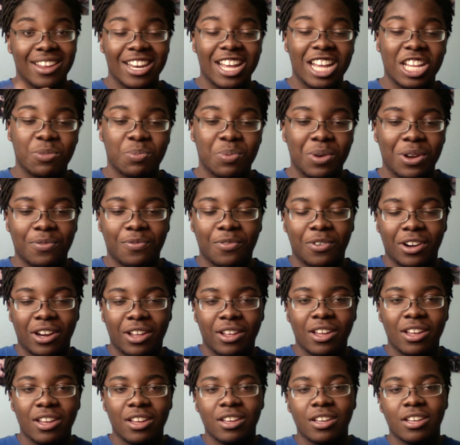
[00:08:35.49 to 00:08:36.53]
That's pretty
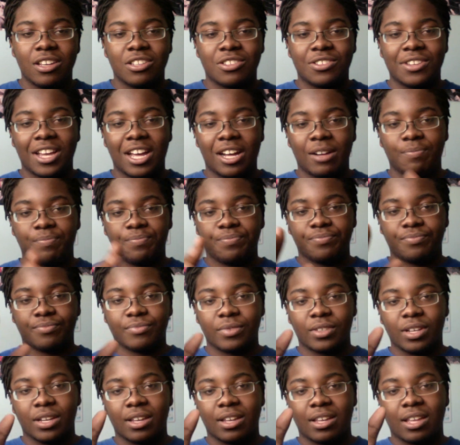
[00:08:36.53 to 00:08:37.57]
funny. So yeah,
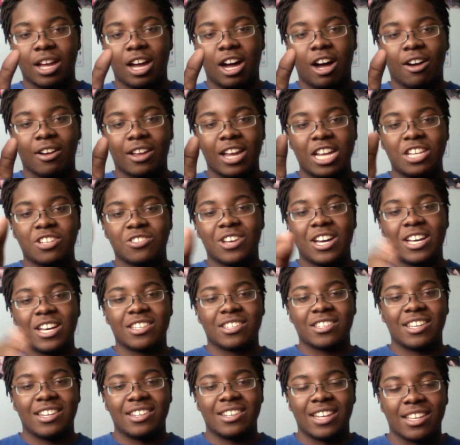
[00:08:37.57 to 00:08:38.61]
I'll catch you
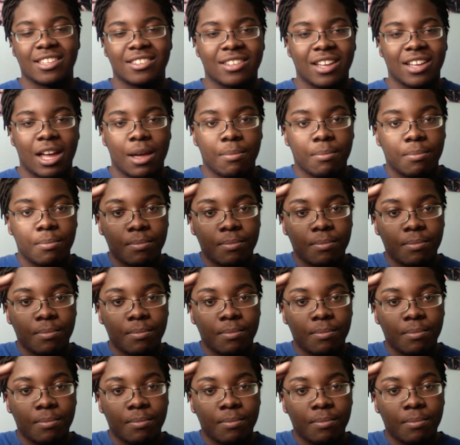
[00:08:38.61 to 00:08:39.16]
guys again next time.